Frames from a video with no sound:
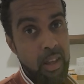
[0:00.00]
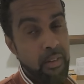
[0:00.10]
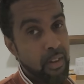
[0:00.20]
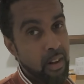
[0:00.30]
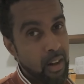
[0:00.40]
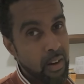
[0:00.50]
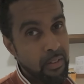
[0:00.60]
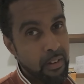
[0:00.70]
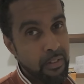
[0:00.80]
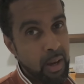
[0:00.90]
If you
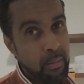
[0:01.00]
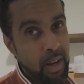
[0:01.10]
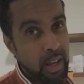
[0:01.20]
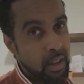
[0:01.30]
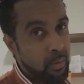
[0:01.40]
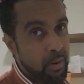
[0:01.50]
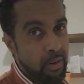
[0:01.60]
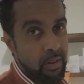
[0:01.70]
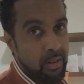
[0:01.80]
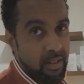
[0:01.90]
love your family, you
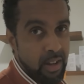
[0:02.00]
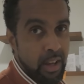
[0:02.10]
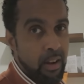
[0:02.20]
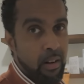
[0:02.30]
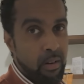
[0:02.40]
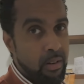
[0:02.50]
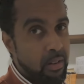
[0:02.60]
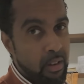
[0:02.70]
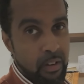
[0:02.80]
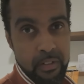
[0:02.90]
want to stay close
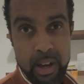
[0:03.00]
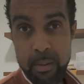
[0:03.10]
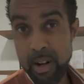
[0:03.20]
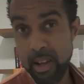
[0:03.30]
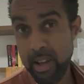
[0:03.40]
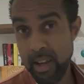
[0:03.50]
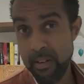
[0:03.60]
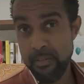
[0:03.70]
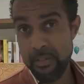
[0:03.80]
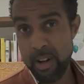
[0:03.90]
to your family
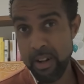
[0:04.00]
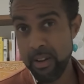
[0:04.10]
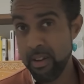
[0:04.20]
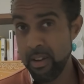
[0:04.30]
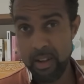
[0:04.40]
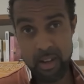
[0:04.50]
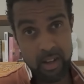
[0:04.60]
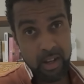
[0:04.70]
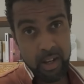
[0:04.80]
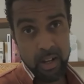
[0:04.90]
and friends
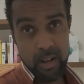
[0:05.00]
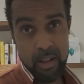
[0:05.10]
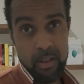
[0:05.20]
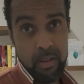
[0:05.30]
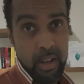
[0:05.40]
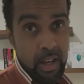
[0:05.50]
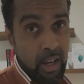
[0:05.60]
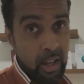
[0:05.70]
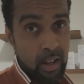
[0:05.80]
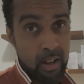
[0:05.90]
in the
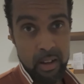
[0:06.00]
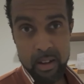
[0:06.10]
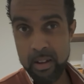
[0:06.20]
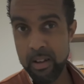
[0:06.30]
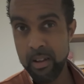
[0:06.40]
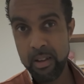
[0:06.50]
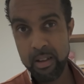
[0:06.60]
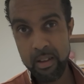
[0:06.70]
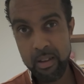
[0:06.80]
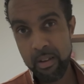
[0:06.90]
UK,
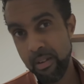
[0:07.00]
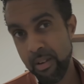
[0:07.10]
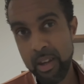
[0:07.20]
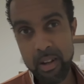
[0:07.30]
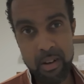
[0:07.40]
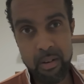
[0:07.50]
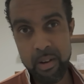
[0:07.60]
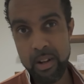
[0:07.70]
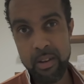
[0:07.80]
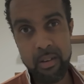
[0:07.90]
you can do
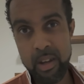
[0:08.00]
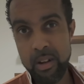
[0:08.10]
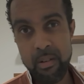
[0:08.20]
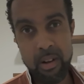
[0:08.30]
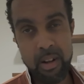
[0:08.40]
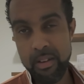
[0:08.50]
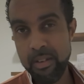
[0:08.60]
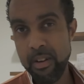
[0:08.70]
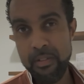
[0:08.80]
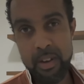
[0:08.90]
it. You can do it. There's
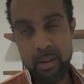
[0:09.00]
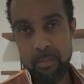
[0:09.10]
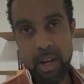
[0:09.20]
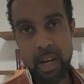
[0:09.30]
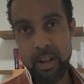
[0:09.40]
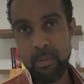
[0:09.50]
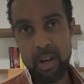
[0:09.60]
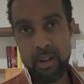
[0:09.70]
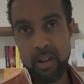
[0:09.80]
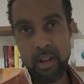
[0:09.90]
nothing bad
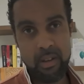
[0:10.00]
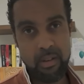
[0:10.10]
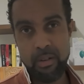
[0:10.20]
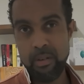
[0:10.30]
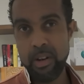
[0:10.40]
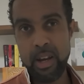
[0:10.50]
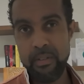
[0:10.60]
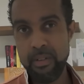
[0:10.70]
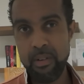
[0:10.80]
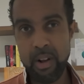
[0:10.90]
about it. You don't
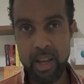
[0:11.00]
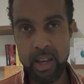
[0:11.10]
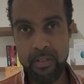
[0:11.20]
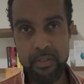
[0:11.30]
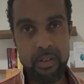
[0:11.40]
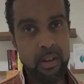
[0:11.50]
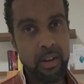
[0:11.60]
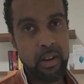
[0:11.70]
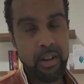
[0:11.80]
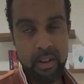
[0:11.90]
have to leave
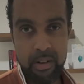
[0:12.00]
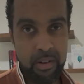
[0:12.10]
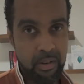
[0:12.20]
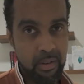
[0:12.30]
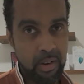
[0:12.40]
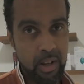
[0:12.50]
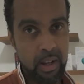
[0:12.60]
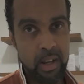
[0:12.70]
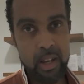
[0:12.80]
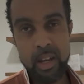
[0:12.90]
the country
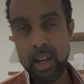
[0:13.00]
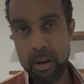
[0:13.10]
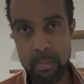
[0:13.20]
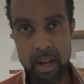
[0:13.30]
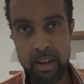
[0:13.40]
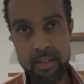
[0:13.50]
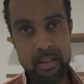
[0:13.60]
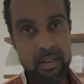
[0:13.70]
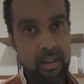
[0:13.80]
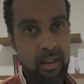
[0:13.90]
en masse.